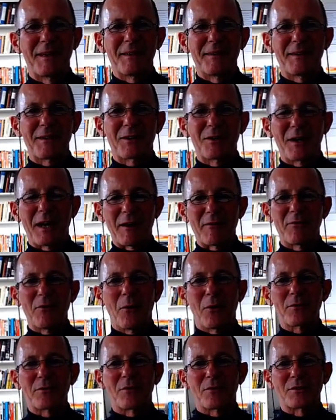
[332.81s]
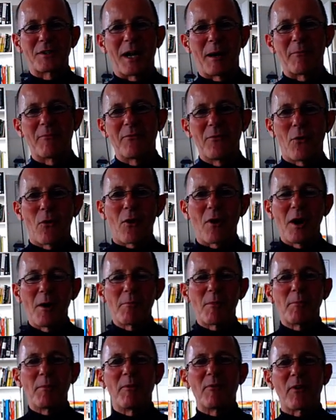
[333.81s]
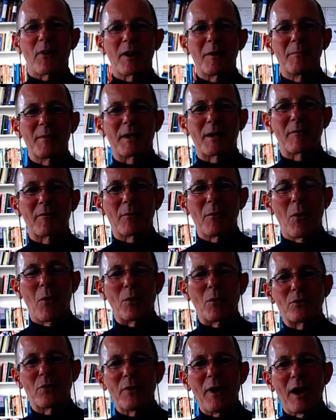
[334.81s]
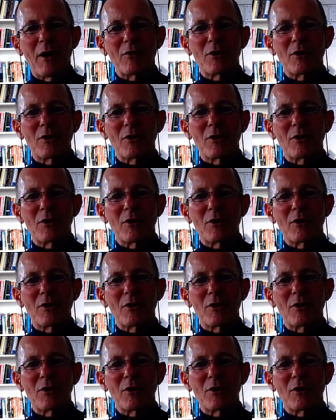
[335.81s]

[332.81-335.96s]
They could have those, their top 4, but be very middle of the road. So they're not